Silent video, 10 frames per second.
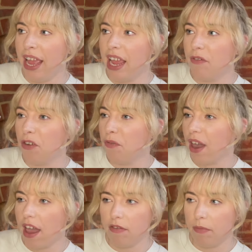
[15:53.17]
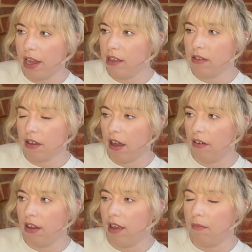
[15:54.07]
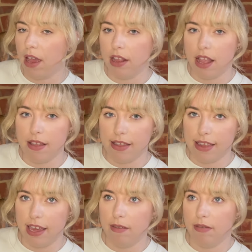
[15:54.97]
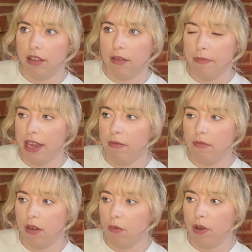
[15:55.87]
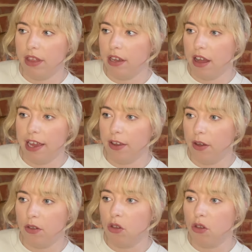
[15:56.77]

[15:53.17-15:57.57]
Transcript: If you've ever played Skyrim and then seen the meme where the guy goes,